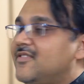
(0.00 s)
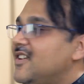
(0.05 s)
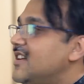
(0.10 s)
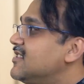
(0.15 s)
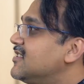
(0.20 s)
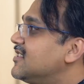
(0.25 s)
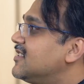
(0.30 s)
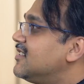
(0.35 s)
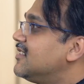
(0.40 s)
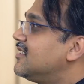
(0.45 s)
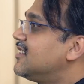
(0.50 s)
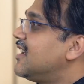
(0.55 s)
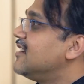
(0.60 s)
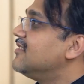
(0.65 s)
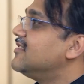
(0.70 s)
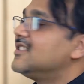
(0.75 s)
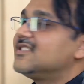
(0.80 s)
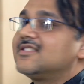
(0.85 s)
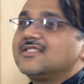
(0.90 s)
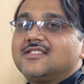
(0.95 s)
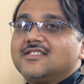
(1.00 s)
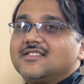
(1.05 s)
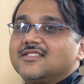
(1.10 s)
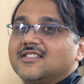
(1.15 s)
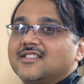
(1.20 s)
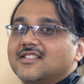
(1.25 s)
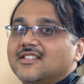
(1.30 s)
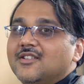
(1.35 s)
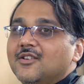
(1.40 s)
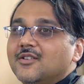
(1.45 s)
West drivers
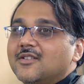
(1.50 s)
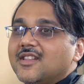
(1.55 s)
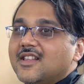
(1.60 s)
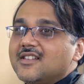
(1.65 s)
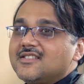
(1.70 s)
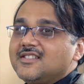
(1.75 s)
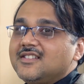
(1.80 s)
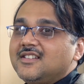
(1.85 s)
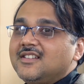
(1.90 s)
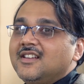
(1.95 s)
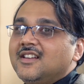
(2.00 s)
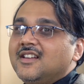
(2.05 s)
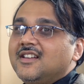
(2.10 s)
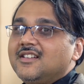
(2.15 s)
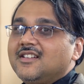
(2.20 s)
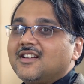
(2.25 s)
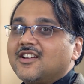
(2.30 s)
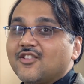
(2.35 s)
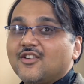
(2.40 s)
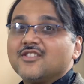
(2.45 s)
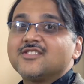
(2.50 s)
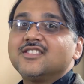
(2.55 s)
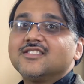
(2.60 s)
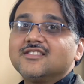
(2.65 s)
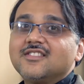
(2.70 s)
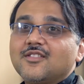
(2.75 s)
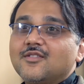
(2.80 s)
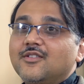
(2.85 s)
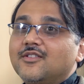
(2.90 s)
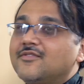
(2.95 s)
go crazy
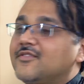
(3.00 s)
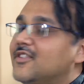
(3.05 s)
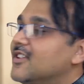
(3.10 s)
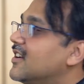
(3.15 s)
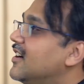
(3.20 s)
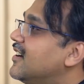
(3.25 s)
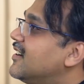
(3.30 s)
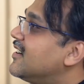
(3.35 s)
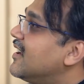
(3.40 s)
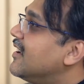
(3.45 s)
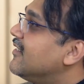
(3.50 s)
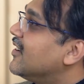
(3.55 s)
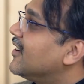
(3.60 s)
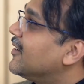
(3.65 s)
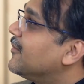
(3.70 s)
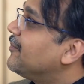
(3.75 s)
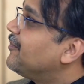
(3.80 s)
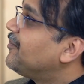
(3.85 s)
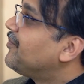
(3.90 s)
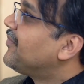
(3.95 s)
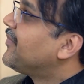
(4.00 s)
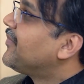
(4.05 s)
crossing the road, forget driving